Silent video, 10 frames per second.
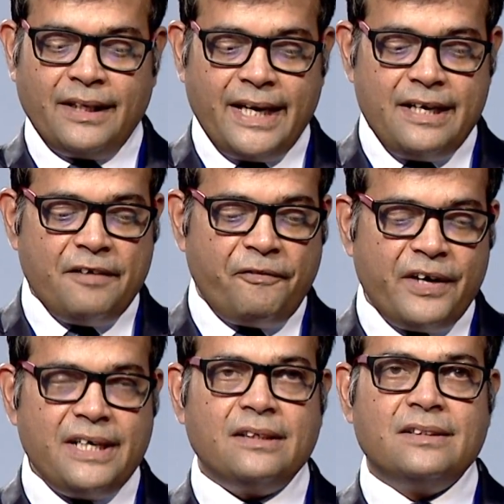And
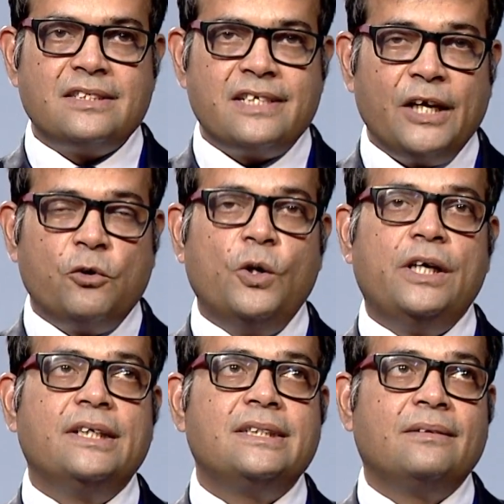different
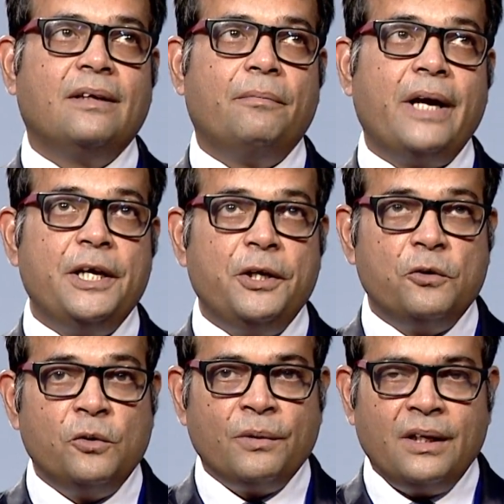stakeholders, mind
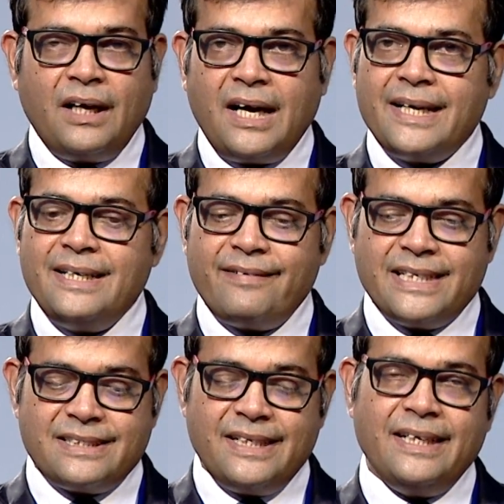you, are
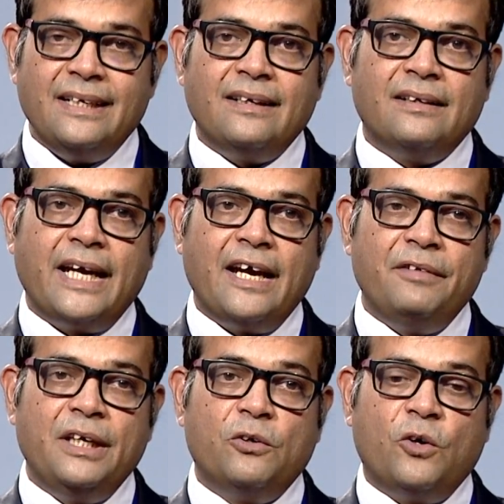interested in
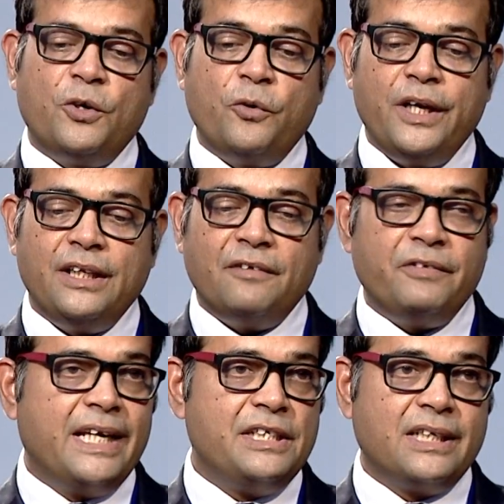having or knowing the
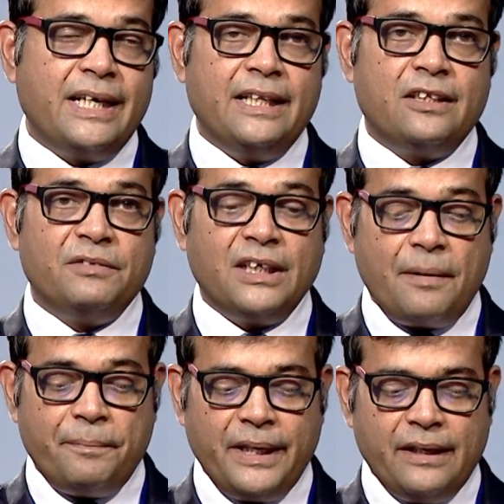financial health of the
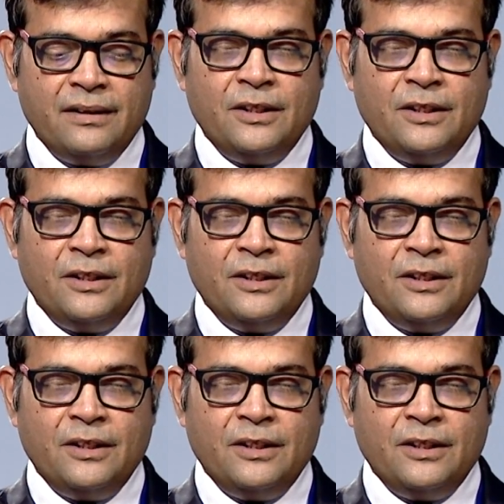company.